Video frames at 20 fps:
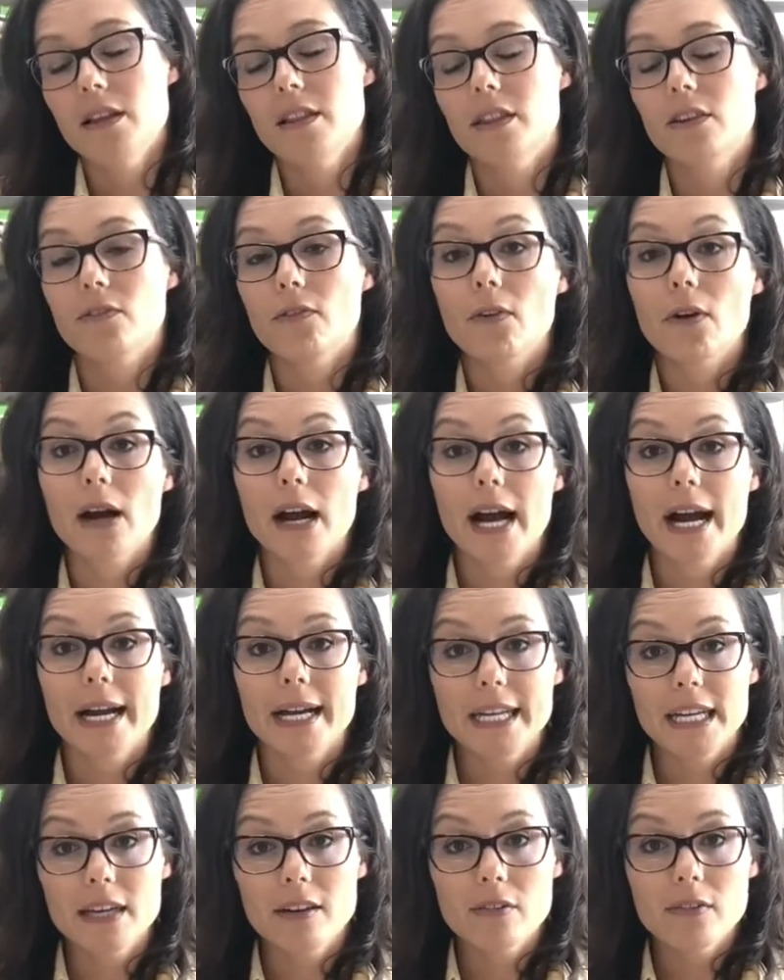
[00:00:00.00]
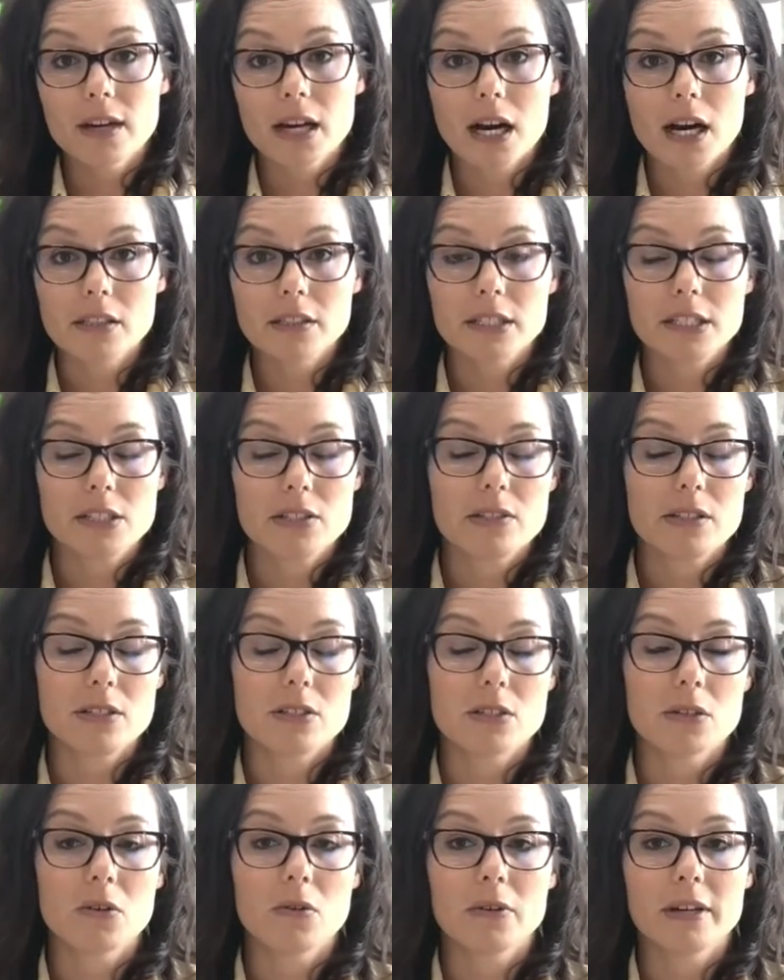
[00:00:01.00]
The variety of colors
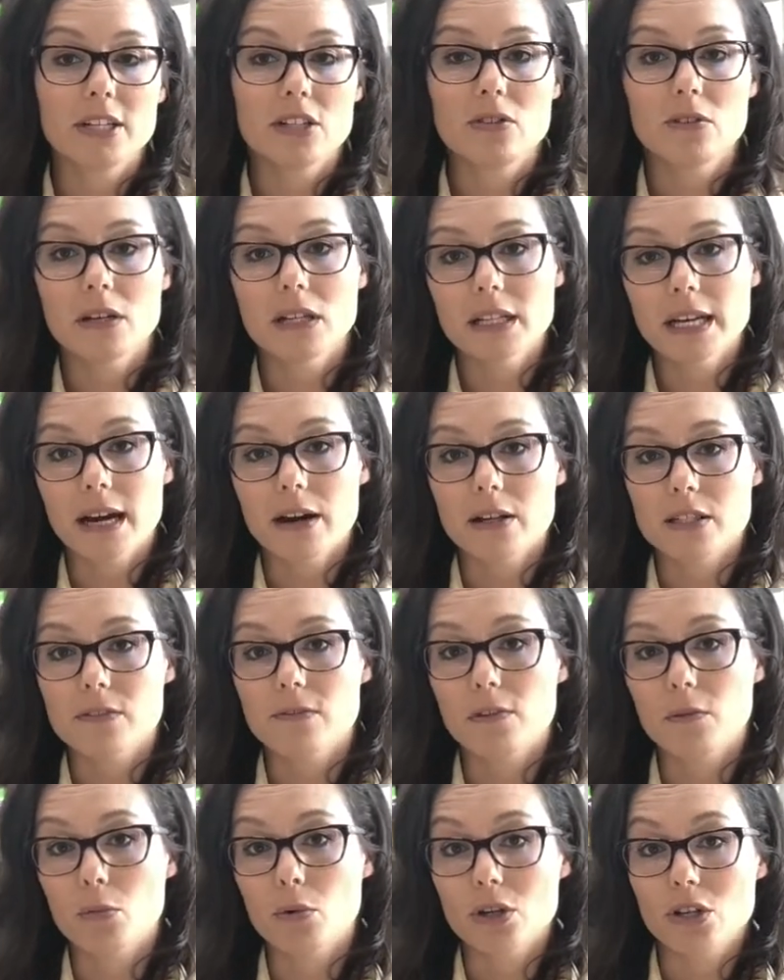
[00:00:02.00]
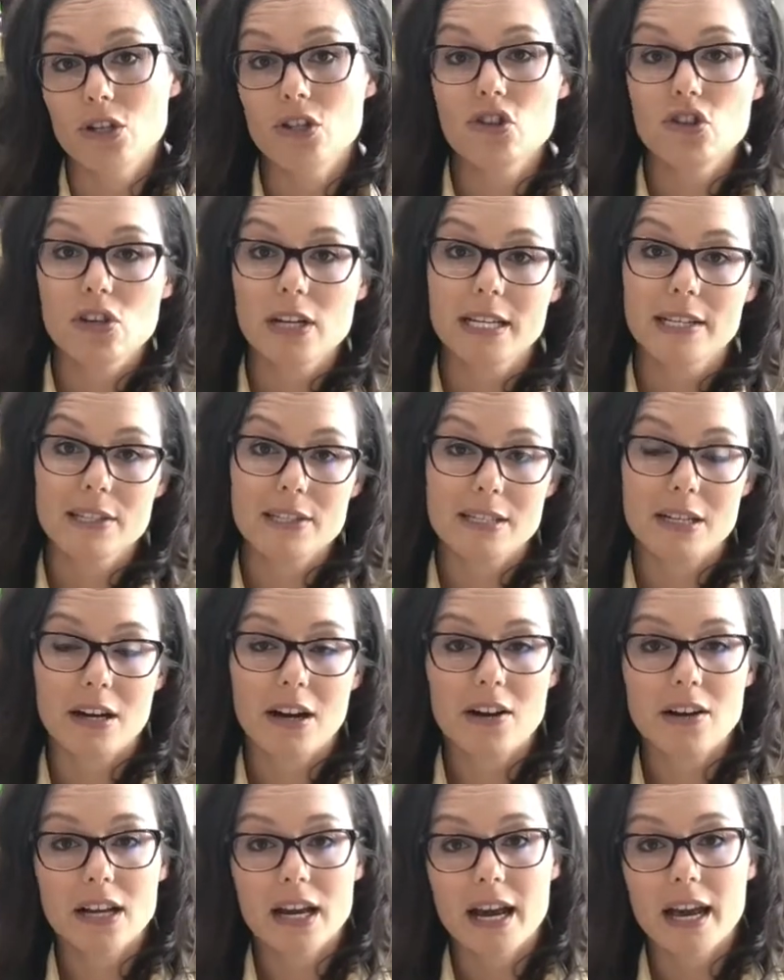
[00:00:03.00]
is going to allow us for more nutrients in
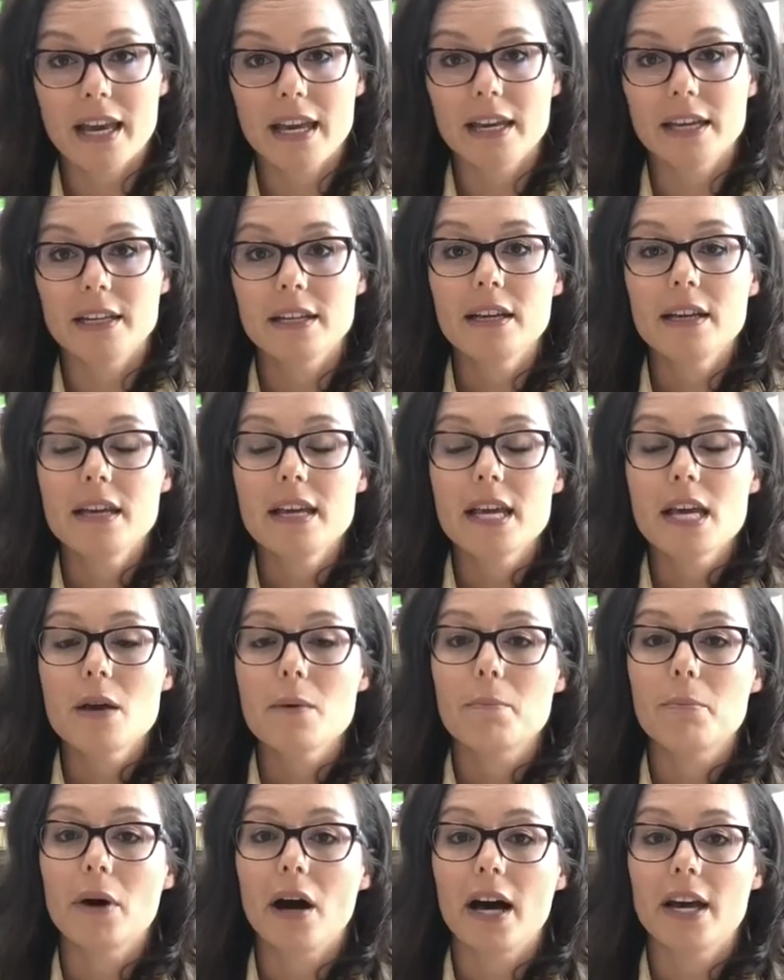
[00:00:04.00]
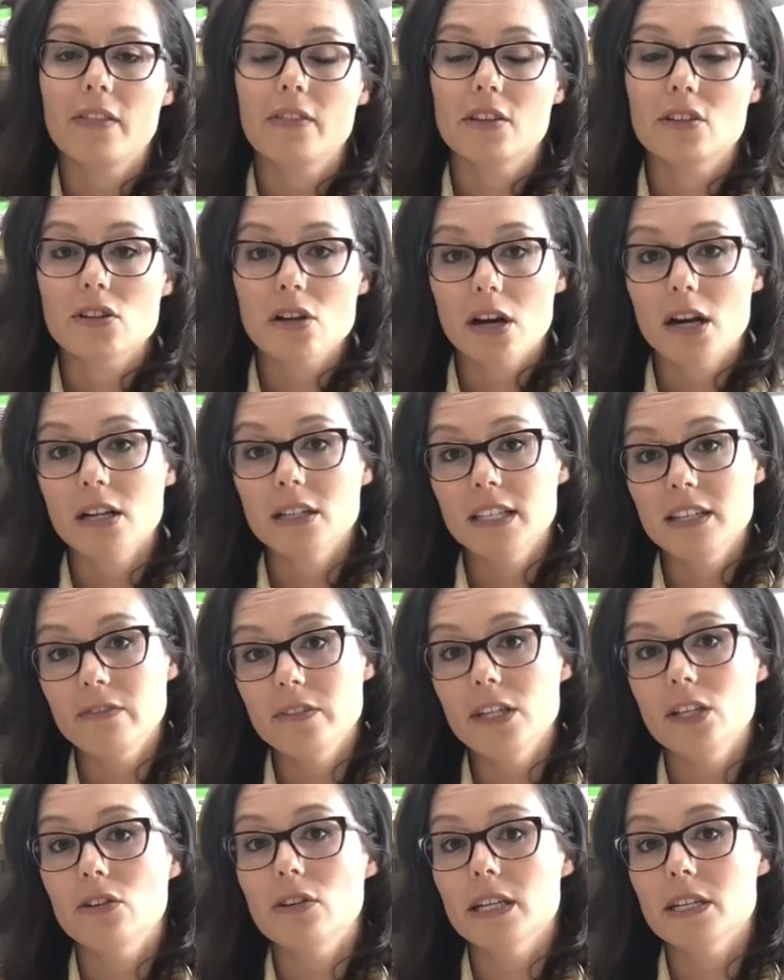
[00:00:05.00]
our diet, but the dark
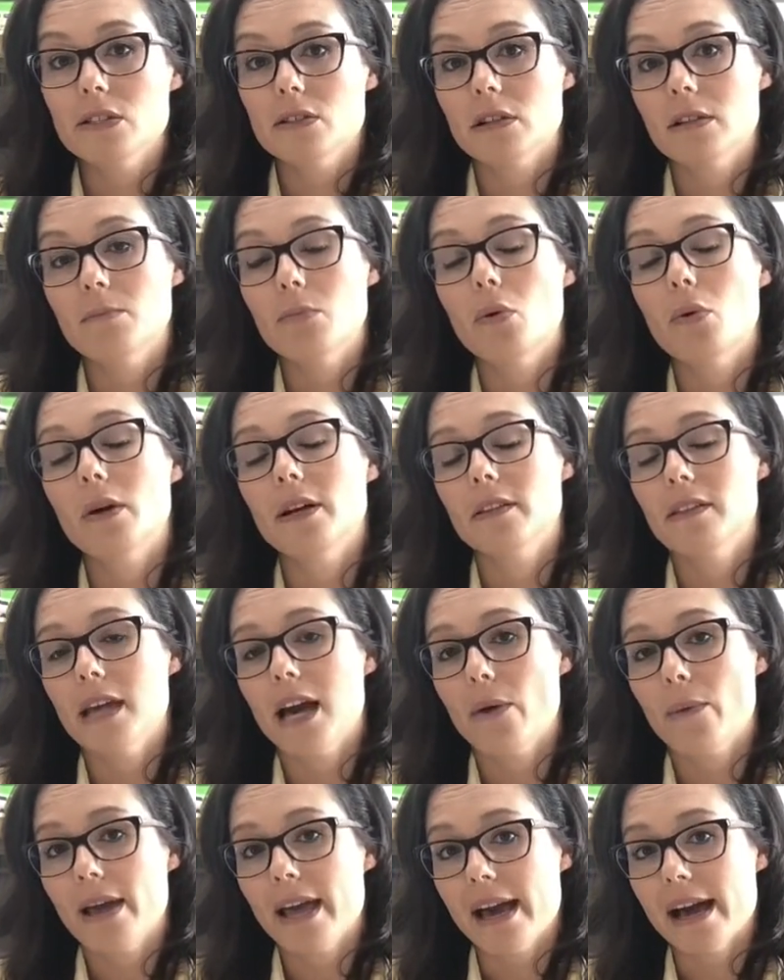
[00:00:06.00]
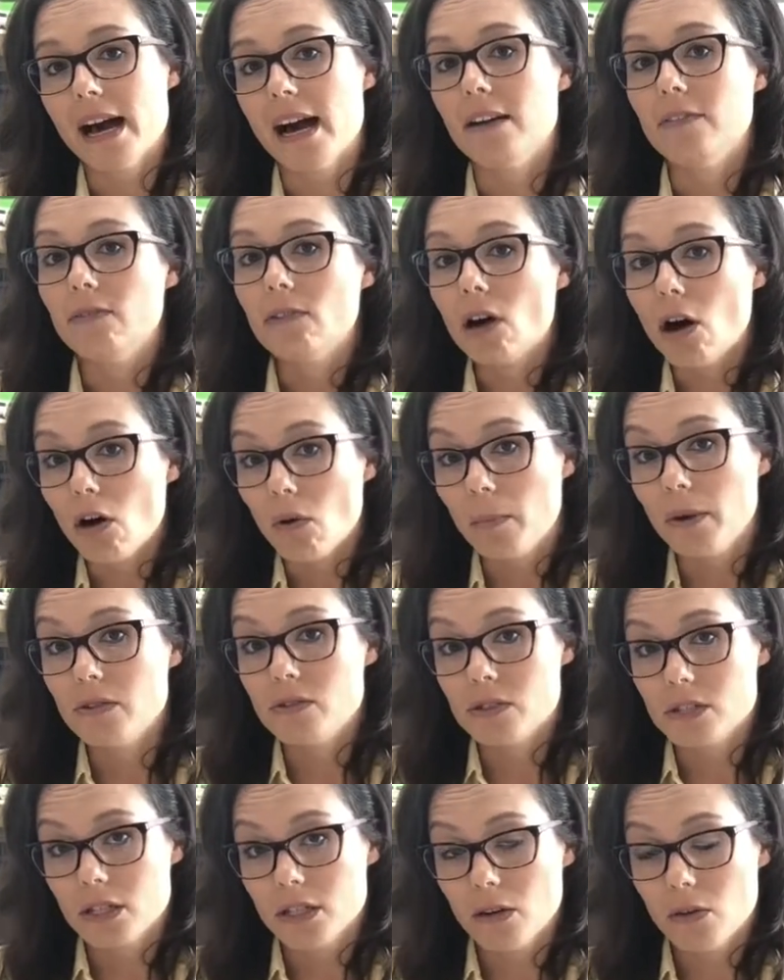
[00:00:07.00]
leafy greens are important that we have
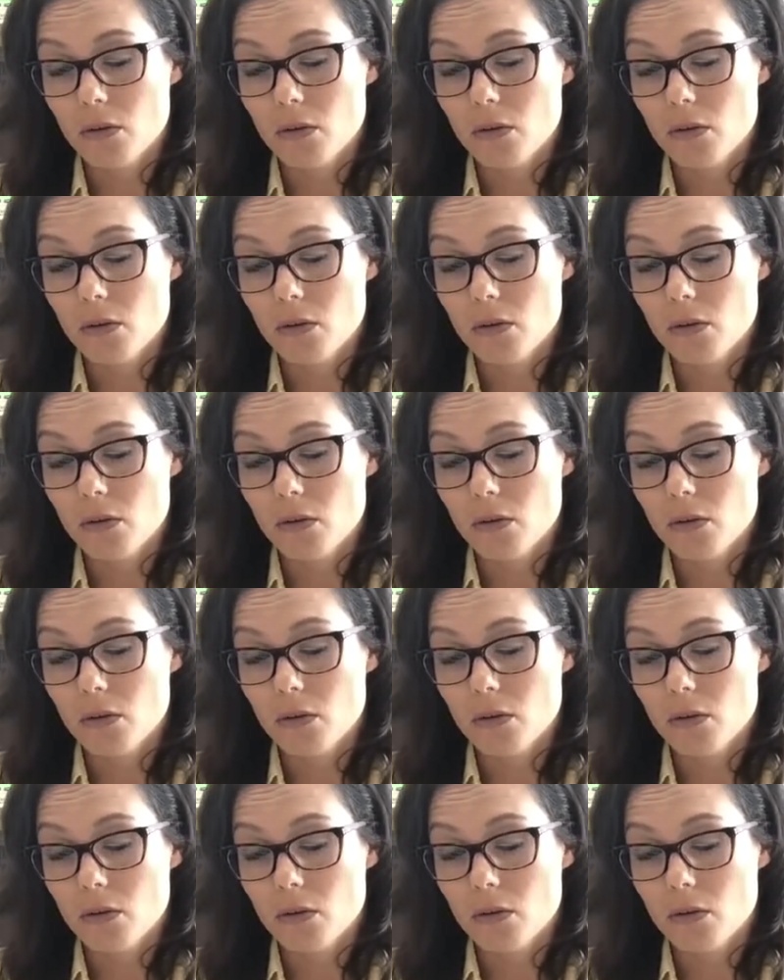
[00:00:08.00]
almost